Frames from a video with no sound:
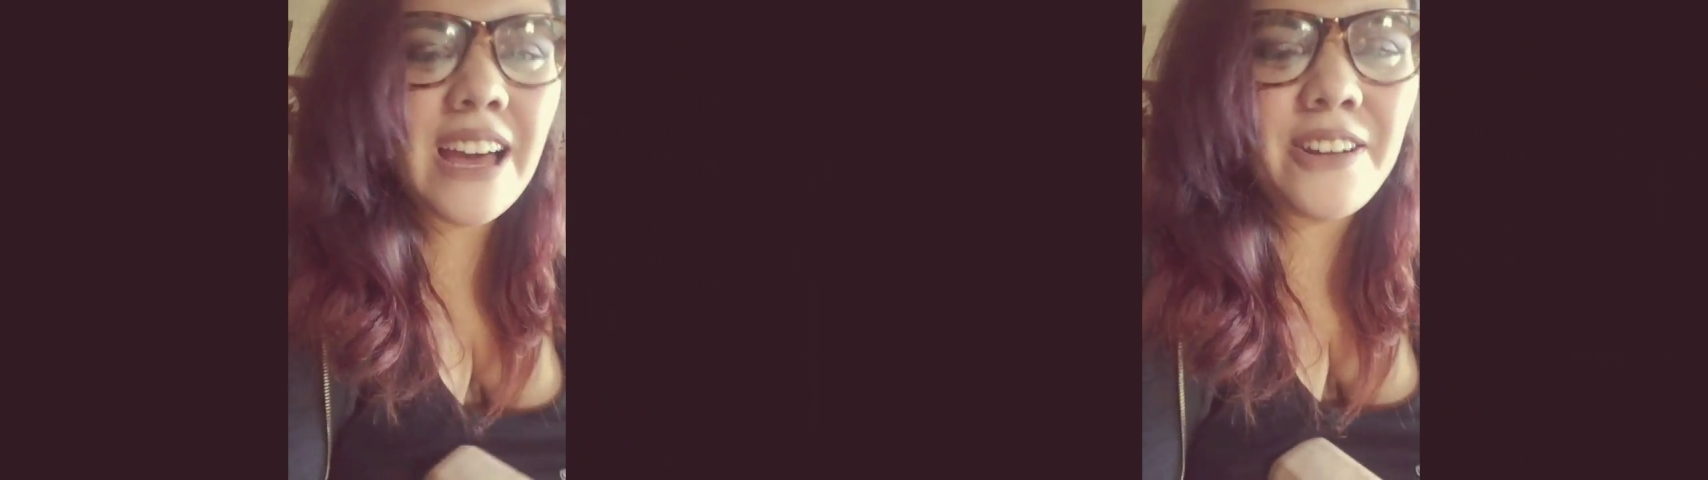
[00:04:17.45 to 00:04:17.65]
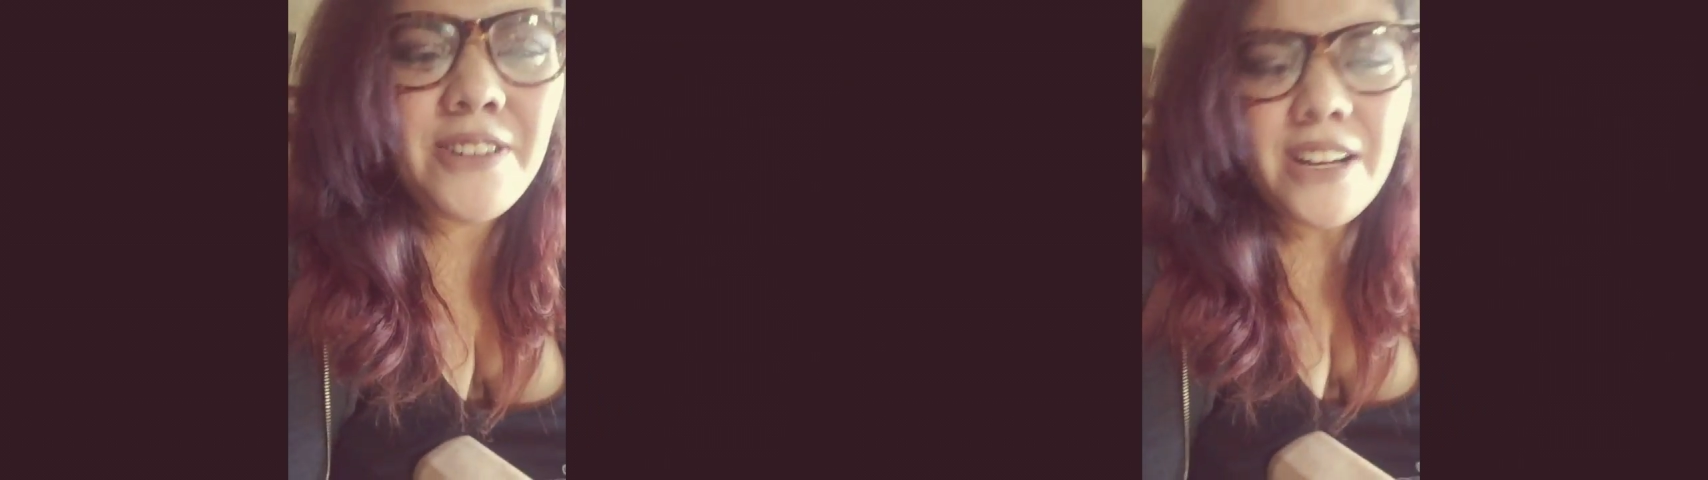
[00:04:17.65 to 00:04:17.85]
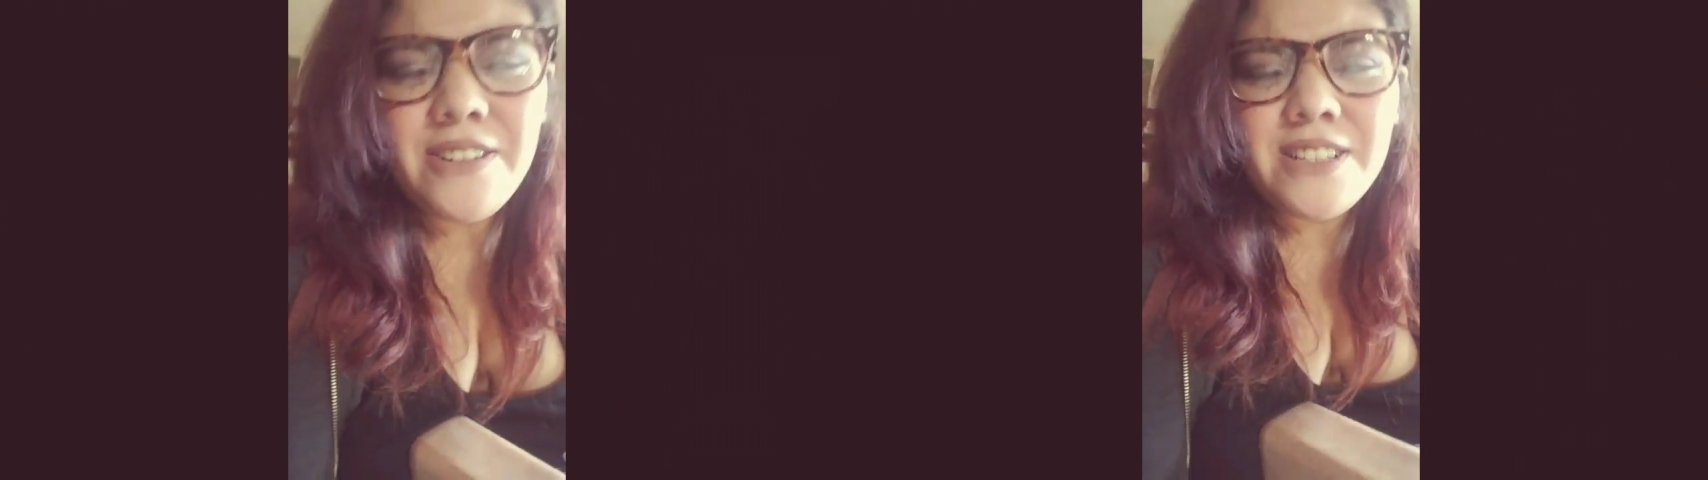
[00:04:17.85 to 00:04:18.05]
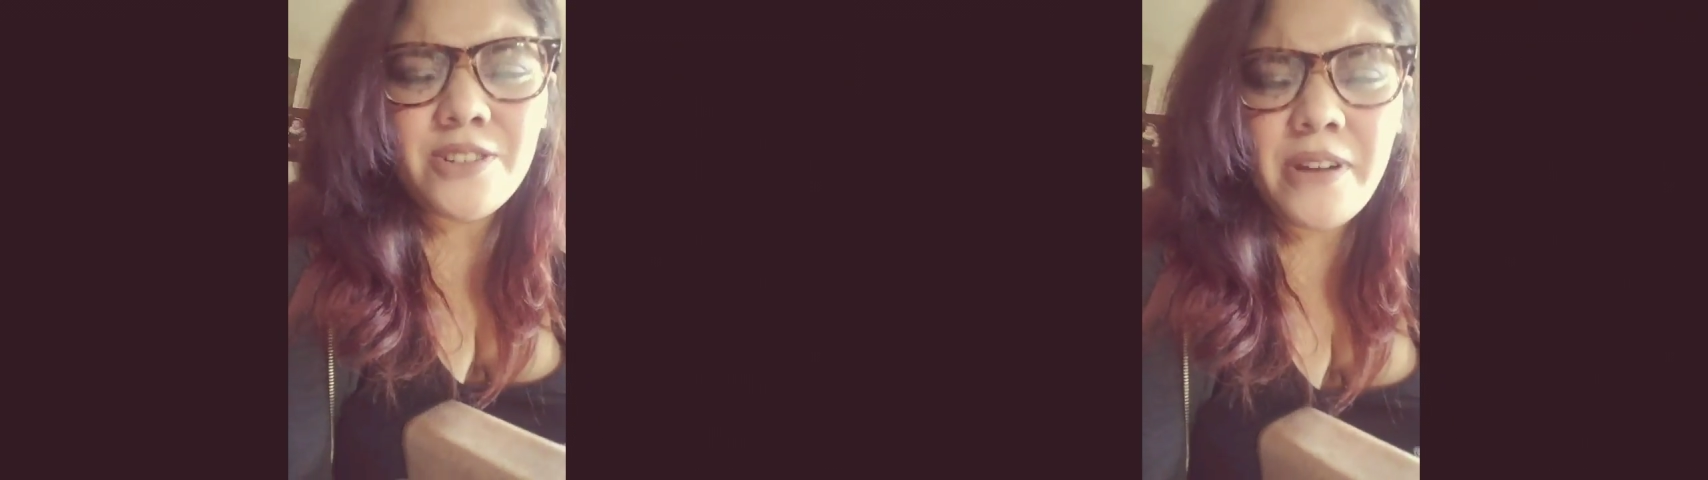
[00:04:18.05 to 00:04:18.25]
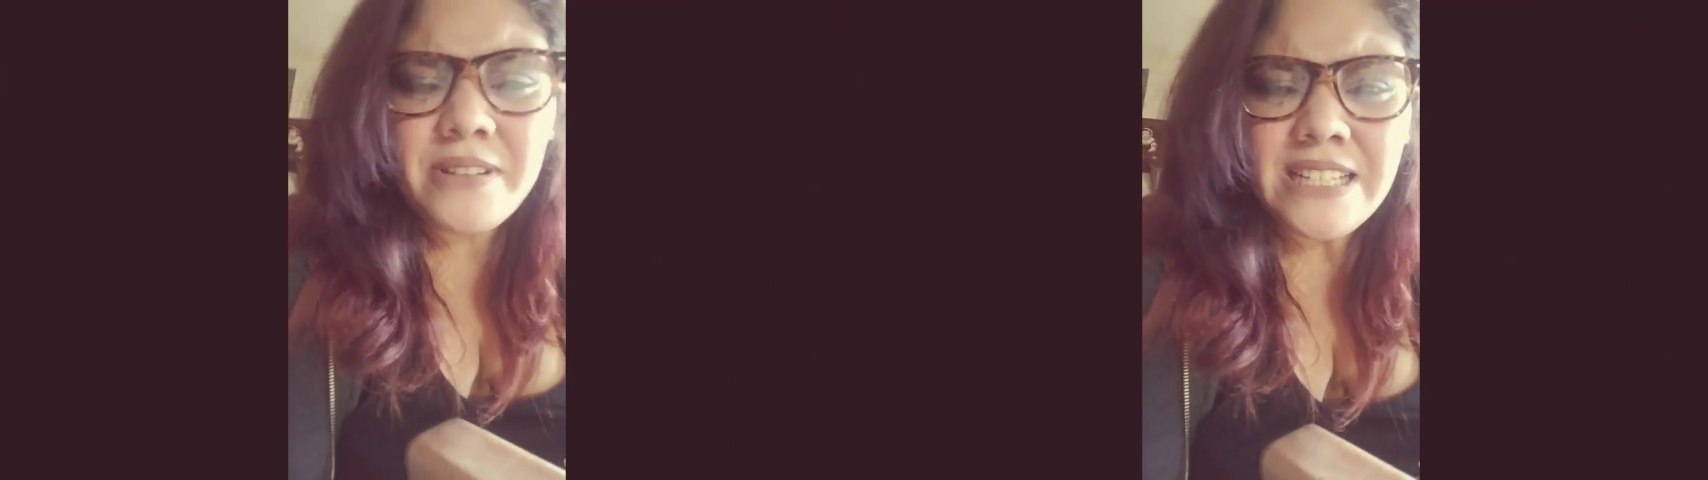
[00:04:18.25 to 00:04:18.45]
I don't know how to
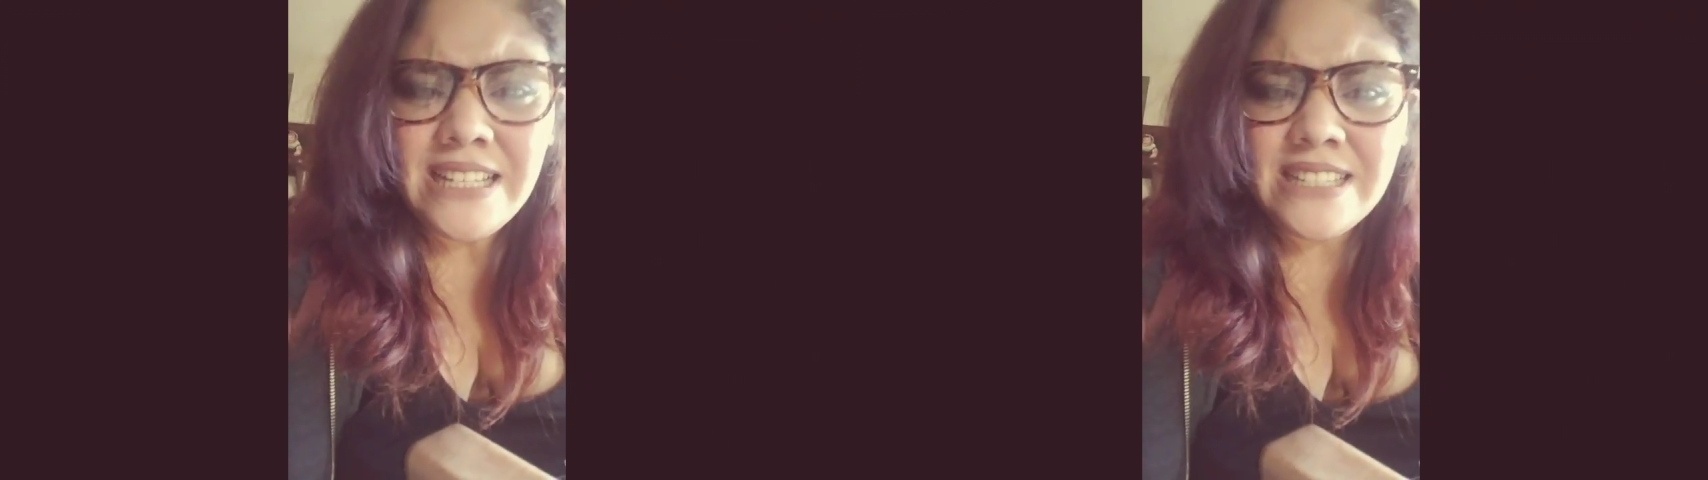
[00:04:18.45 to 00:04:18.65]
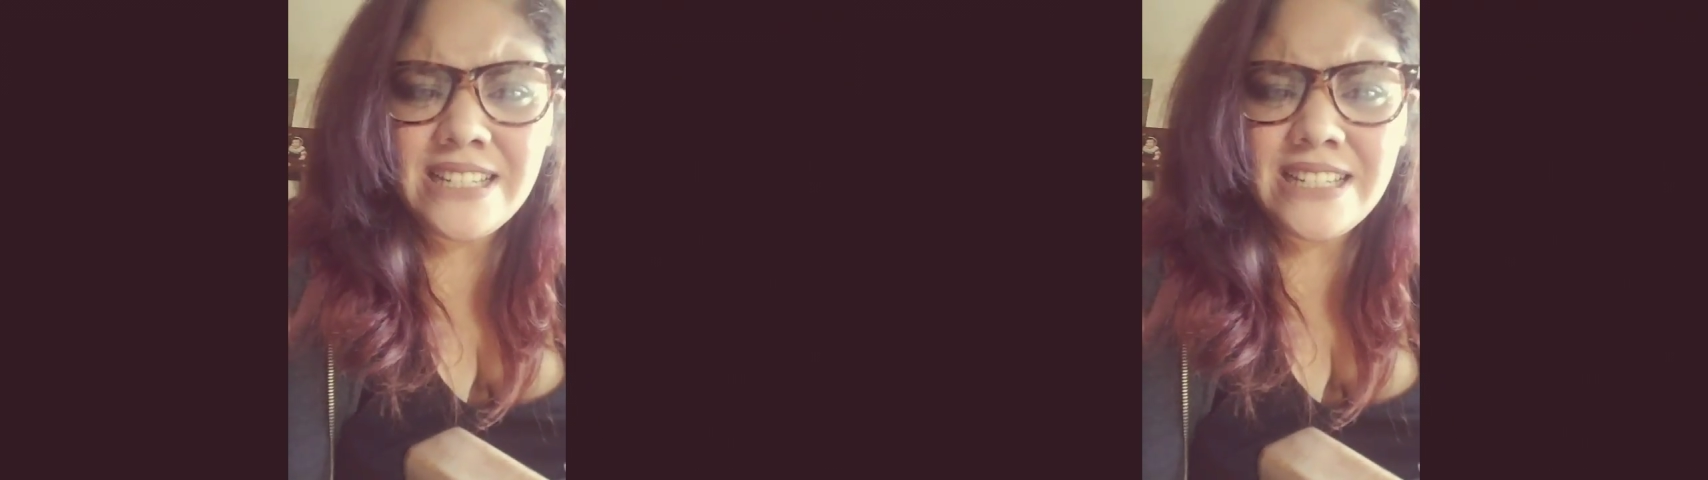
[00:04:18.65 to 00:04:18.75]
describe the taste.